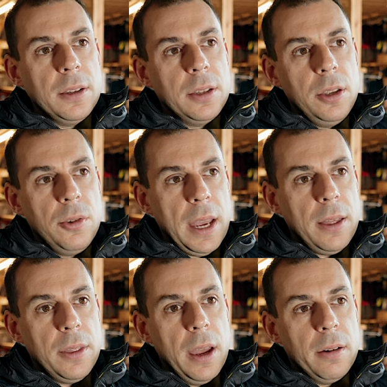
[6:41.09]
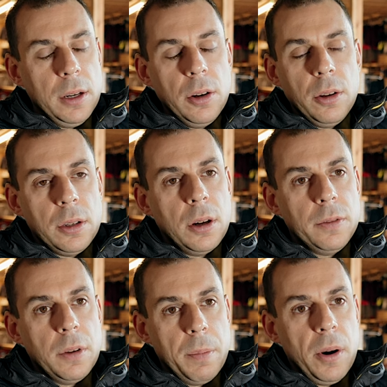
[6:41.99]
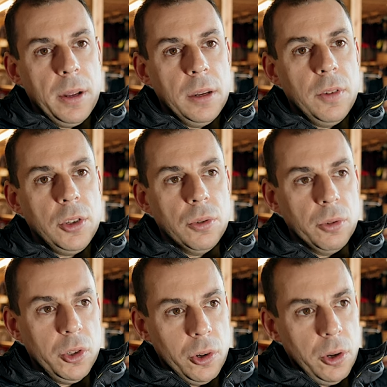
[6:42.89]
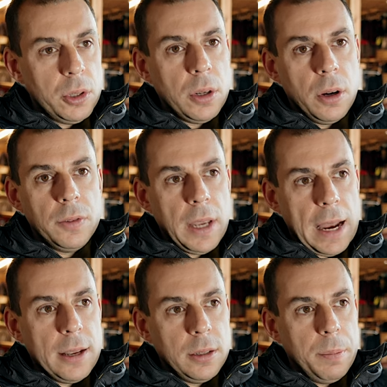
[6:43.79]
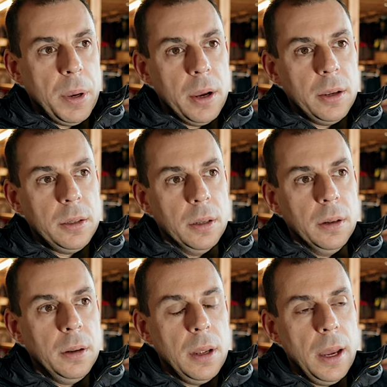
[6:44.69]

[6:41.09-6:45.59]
is that you get there and you're looked after by individuals, you're looked after as a person,